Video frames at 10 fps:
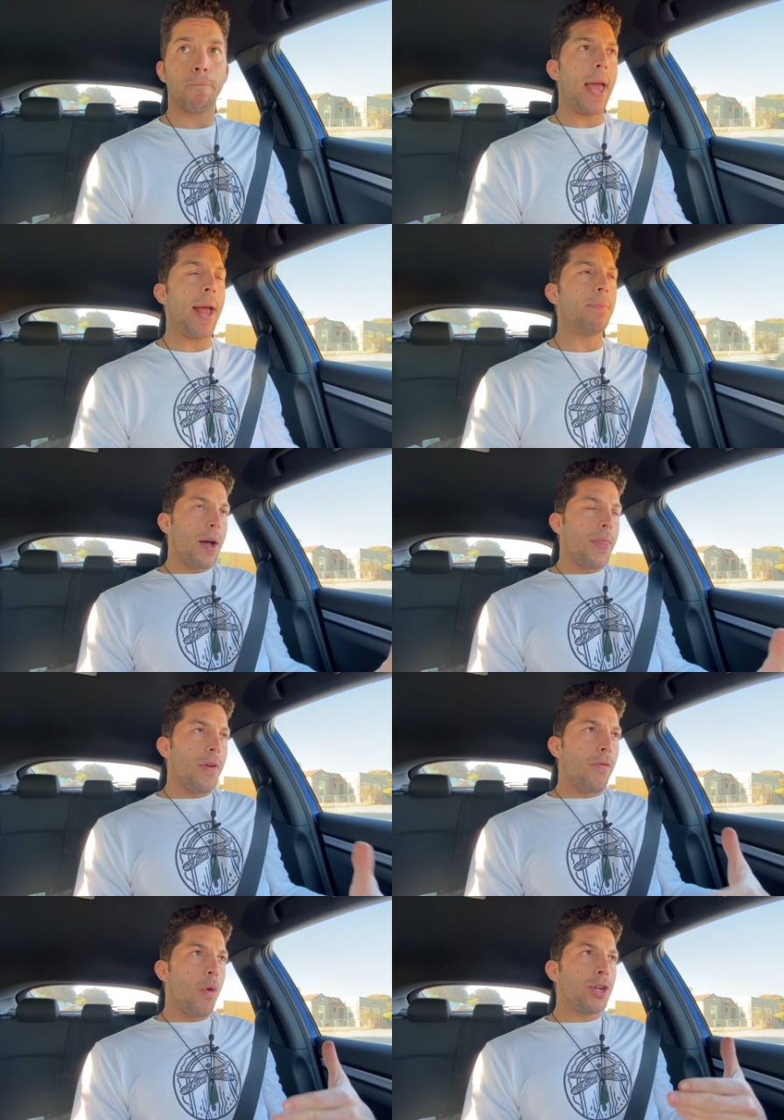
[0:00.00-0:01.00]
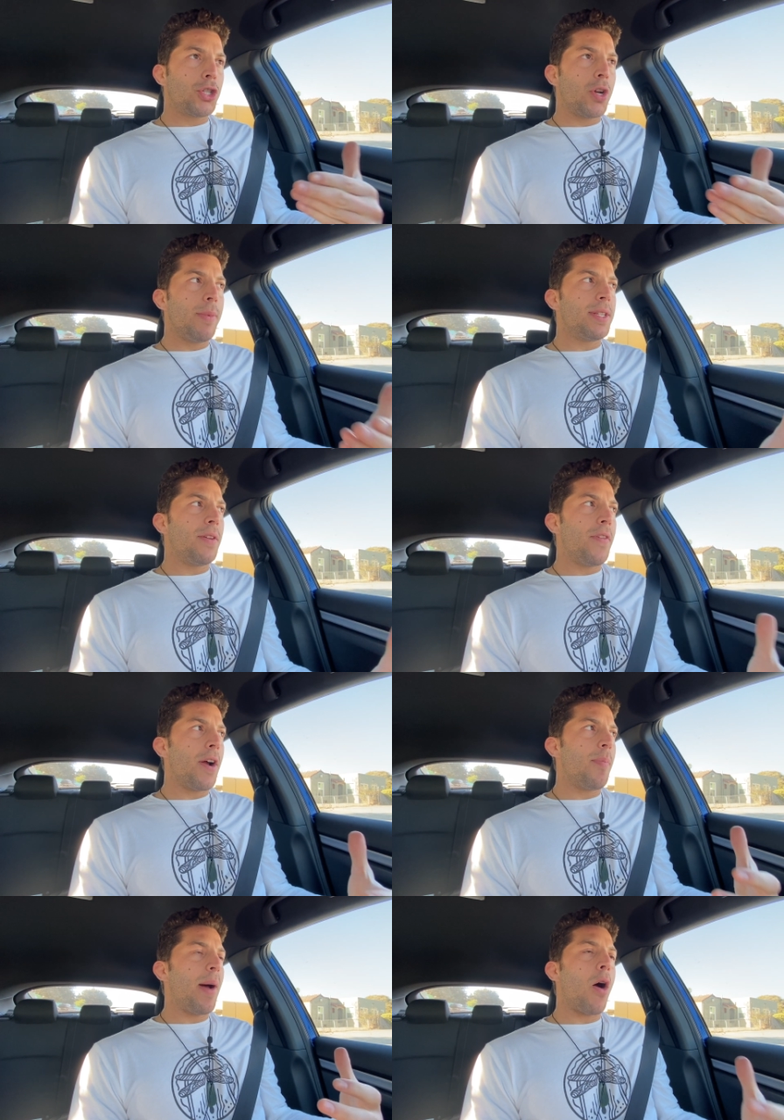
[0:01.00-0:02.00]
And the voice stream is a
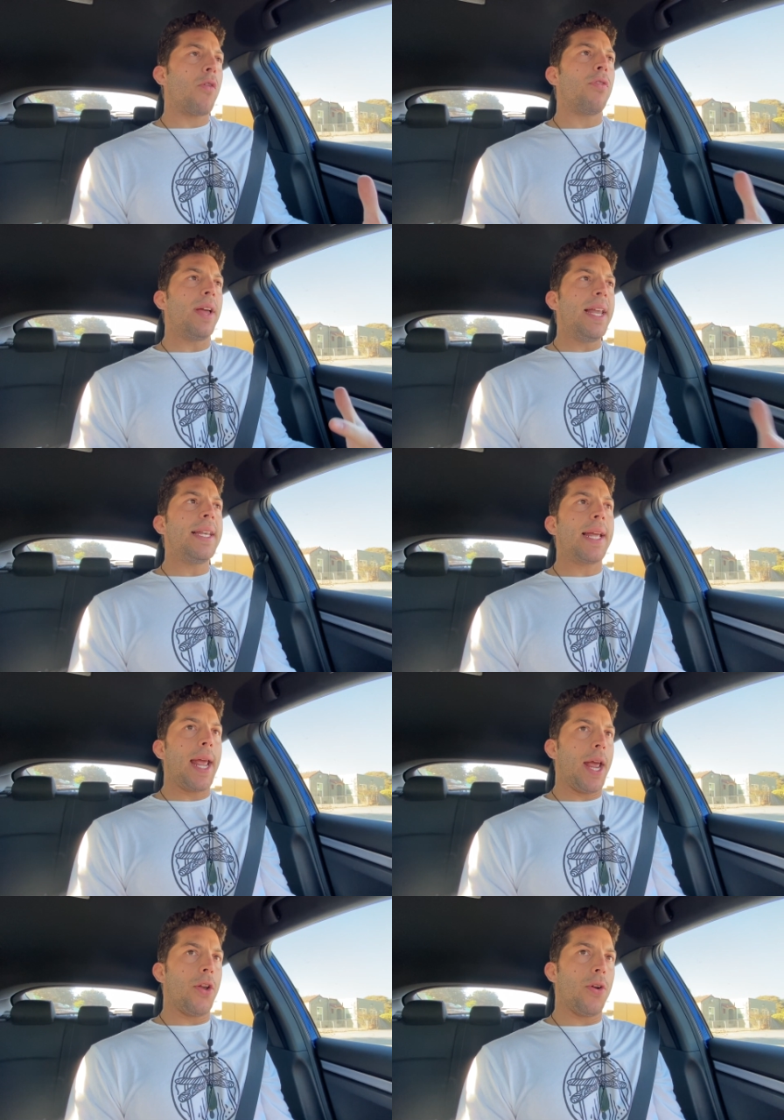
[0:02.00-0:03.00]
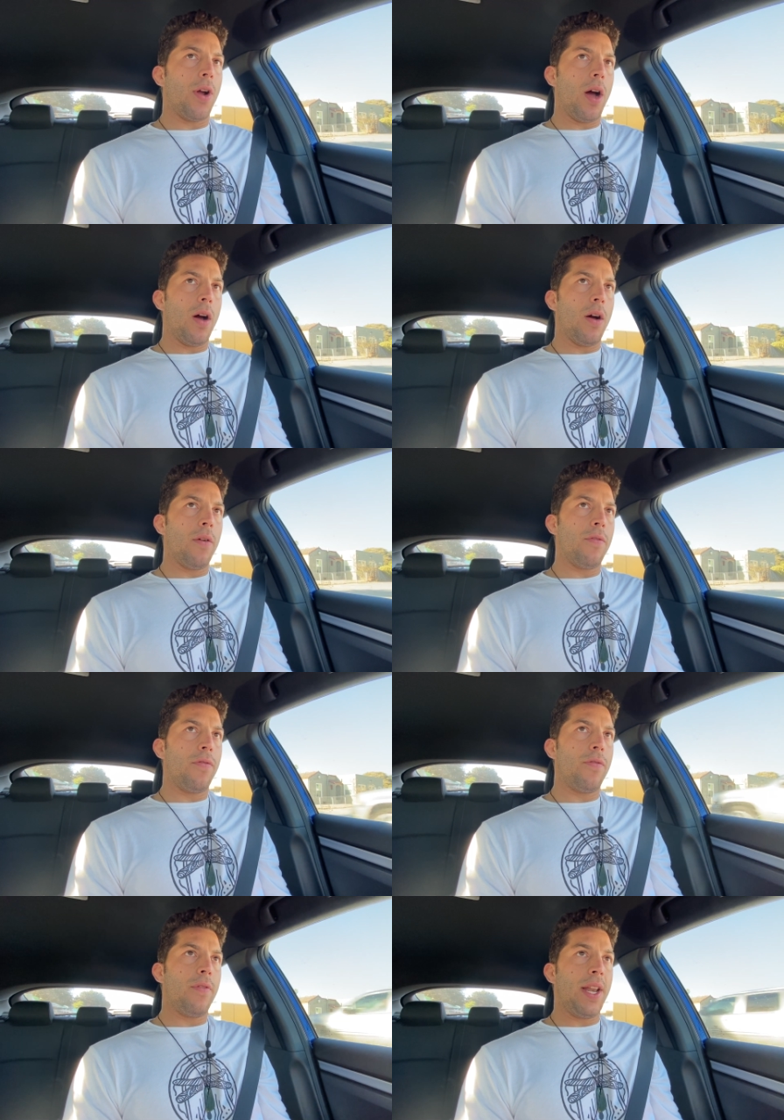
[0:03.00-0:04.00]
very powerful indicator of
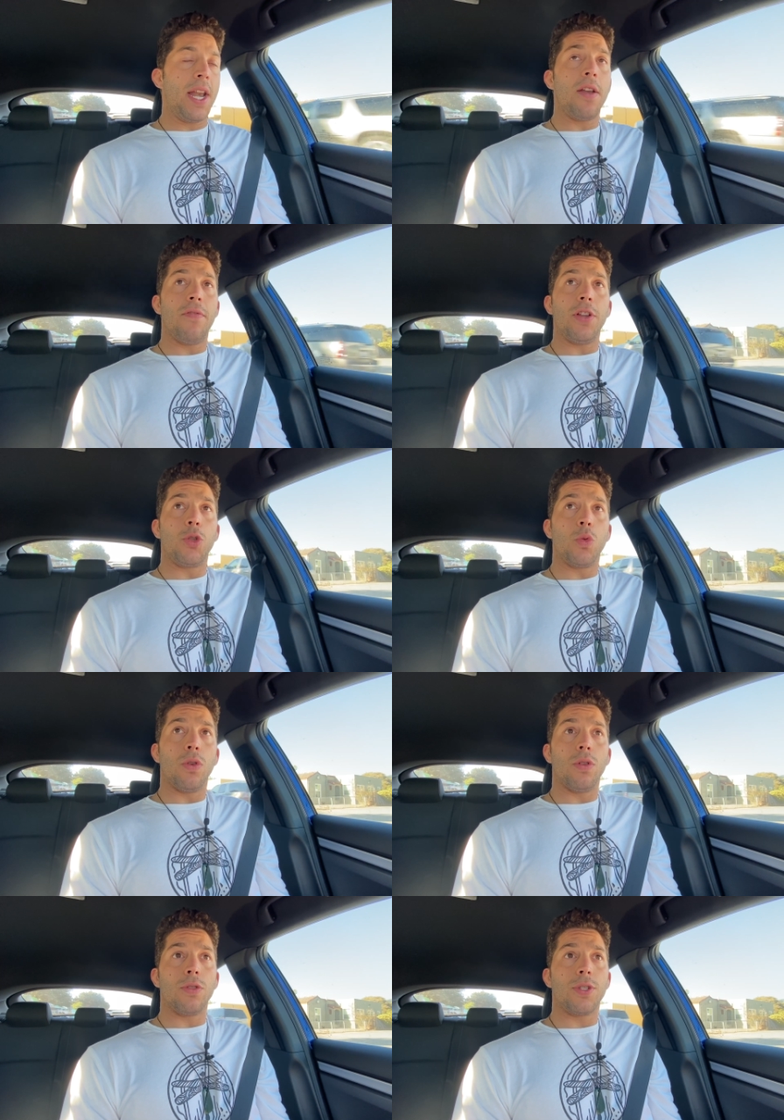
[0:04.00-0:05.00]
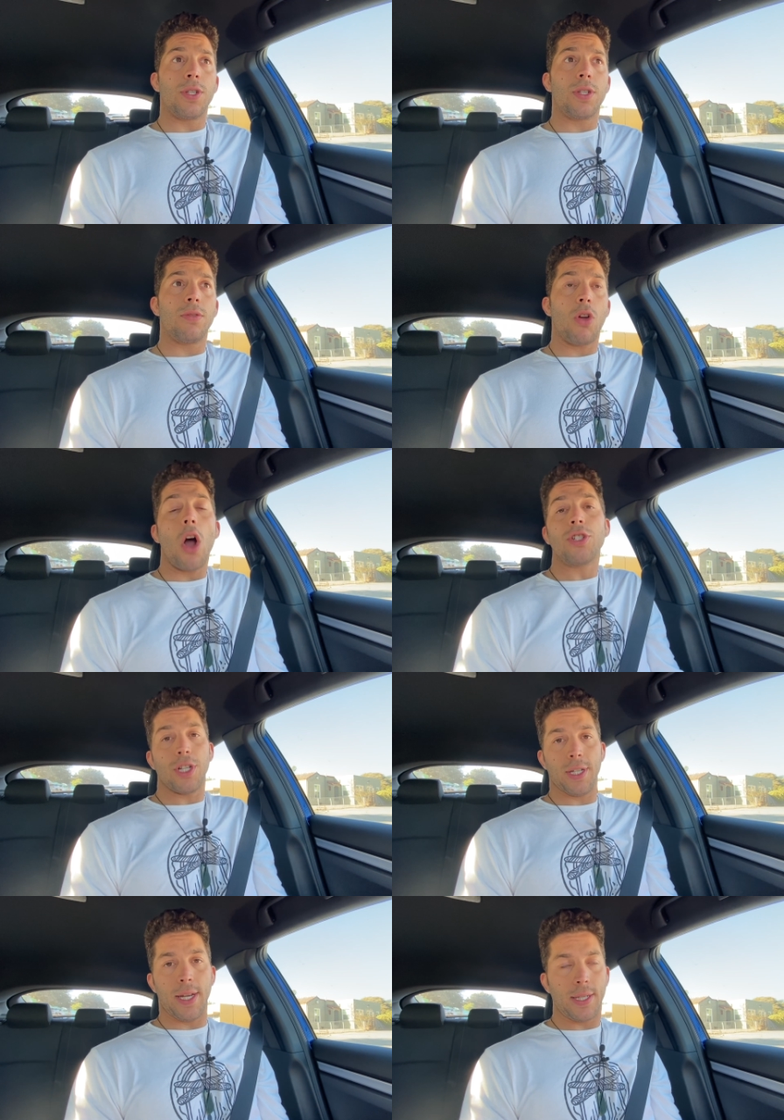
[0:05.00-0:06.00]
an individual's
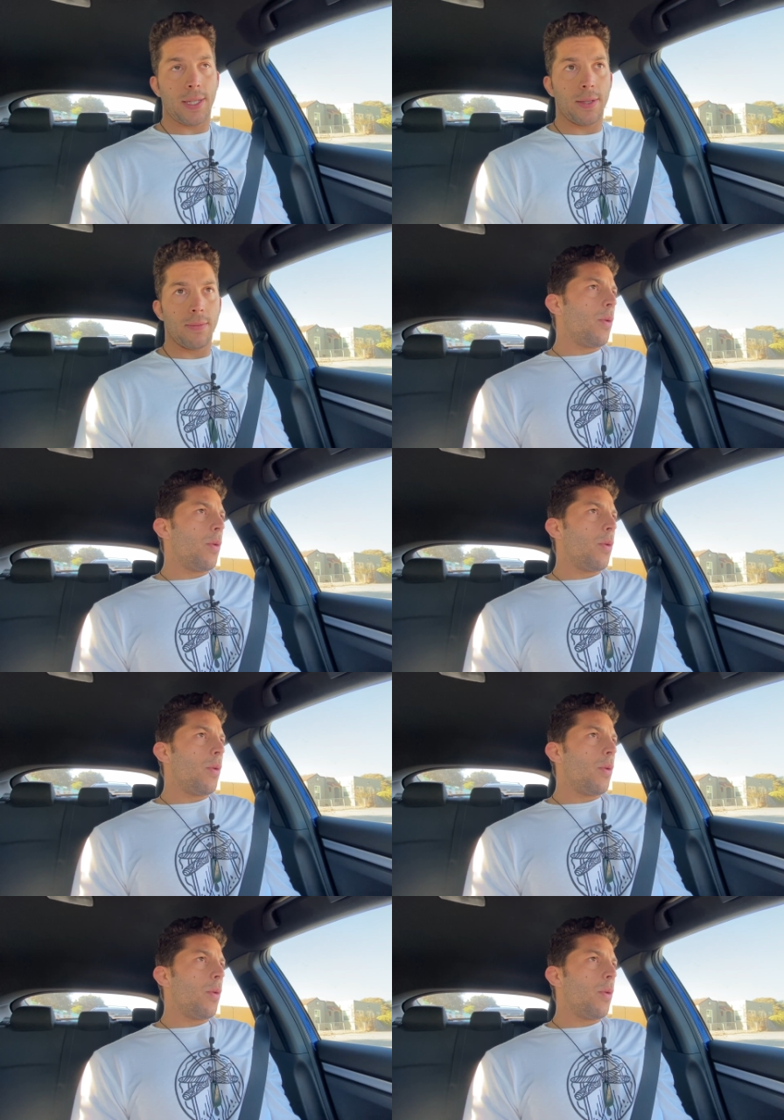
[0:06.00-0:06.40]
consciousness.